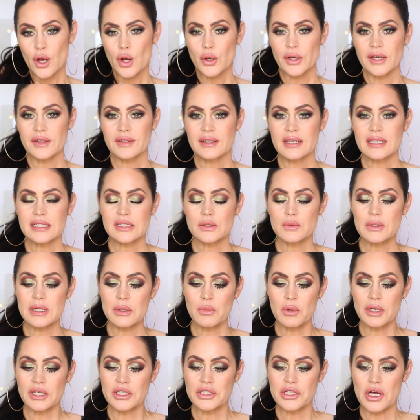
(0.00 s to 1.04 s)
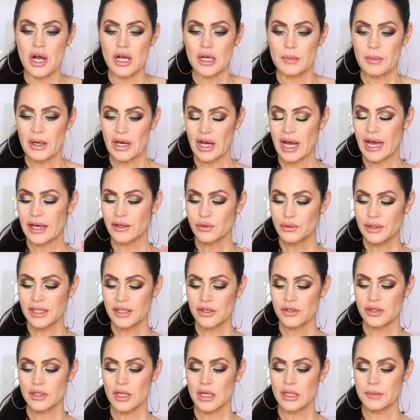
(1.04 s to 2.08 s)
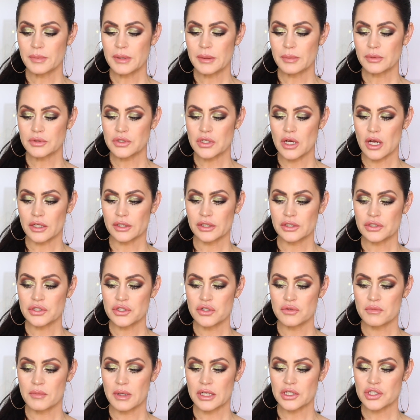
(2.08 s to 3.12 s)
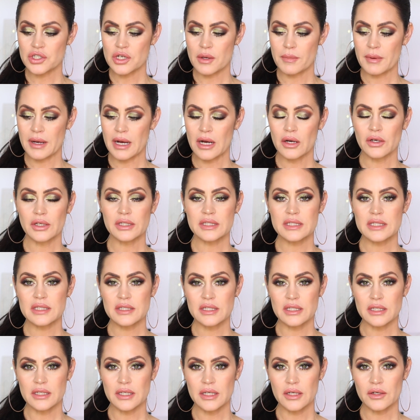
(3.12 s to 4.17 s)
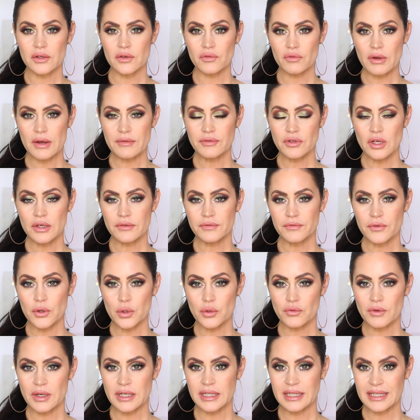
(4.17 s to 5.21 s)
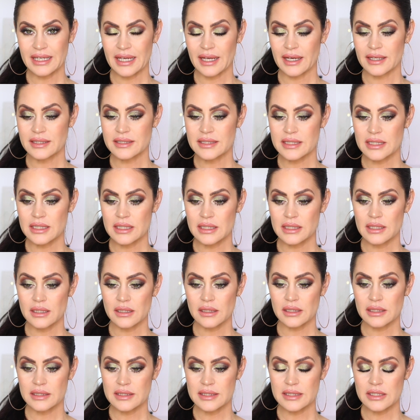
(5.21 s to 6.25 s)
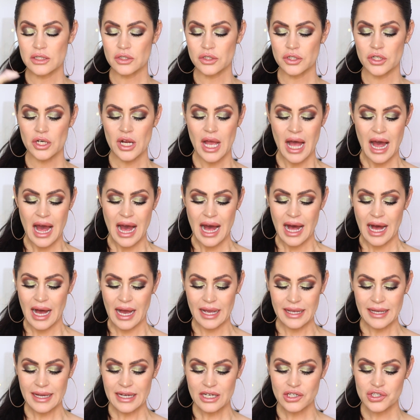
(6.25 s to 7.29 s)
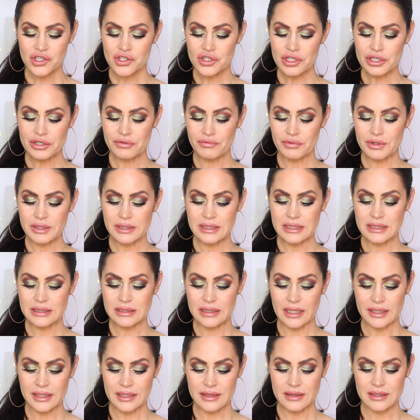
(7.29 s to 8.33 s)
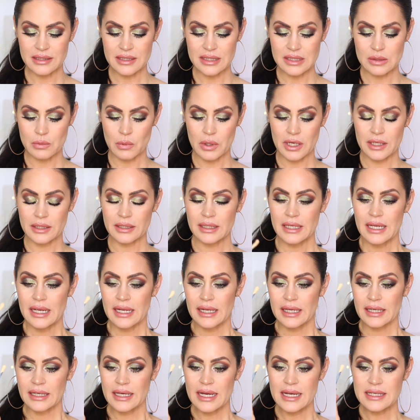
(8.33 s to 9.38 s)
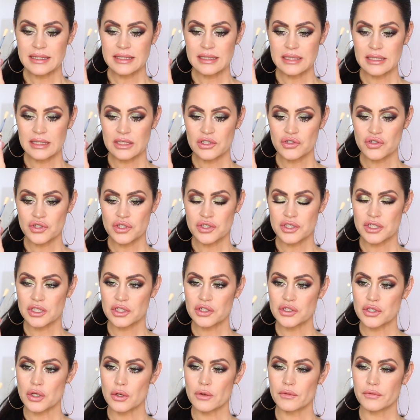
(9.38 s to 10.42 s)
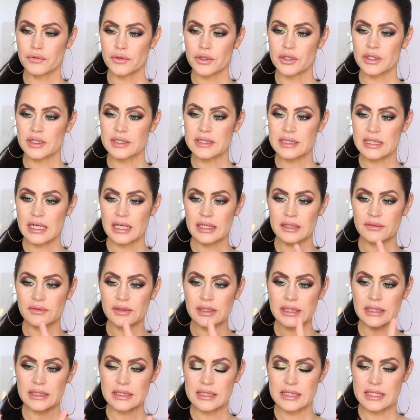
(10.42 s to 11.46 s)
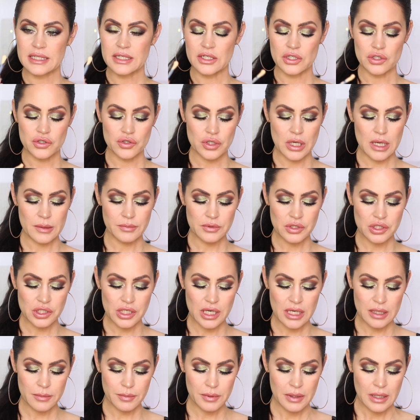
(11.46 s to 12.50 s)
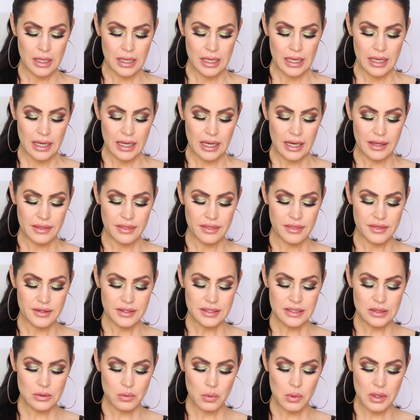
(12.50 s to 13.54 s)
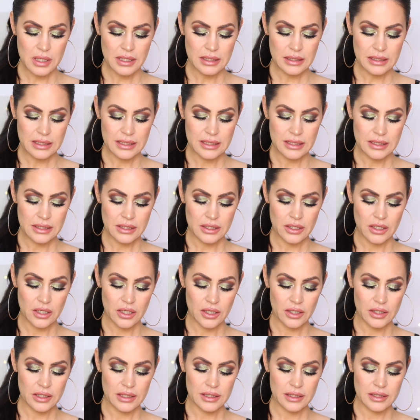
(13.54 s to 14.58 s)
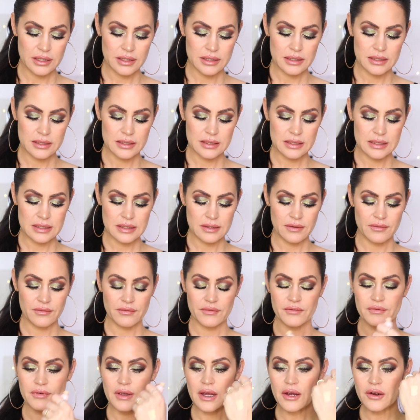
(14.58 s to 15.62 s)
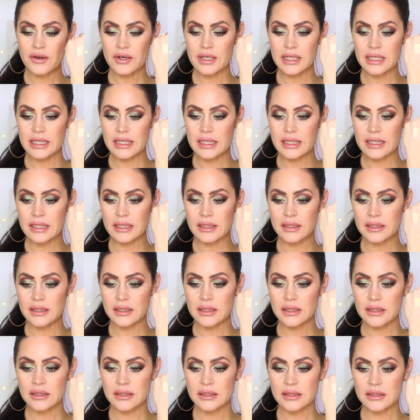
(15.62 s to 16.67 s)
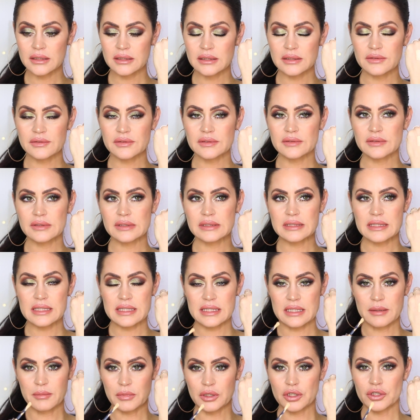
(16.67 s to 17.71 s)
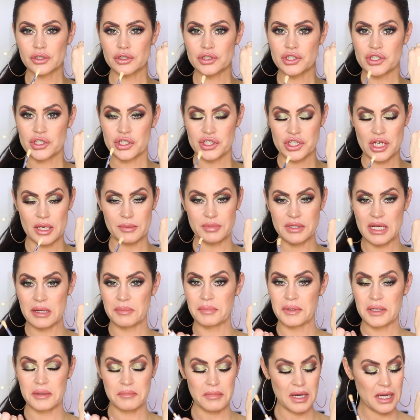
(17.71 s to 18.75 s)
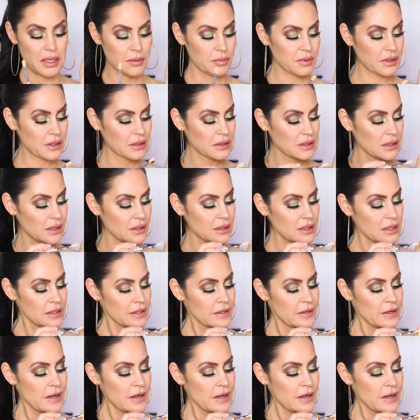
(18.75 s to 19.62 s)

Okay, the next one I want to talk about, I don't hear a lot of people talking too much about. It's the Revlon Photo Ready Candid Concealer. I actually really like this one. It has an interesting doe foot. It's kind of like a teardrop shape. And this one here is very similar to Shape Tape, in my opinion.